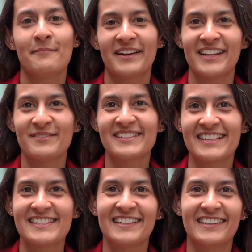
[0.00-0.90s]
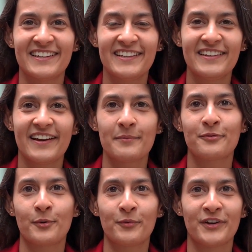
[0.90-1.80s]
My name is Tassiane, I'm
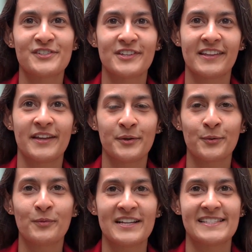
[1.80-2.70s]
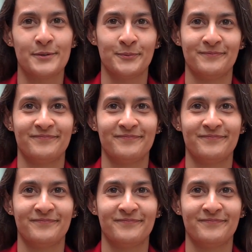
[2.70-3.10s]
from Rio de Janeiro, Brazil.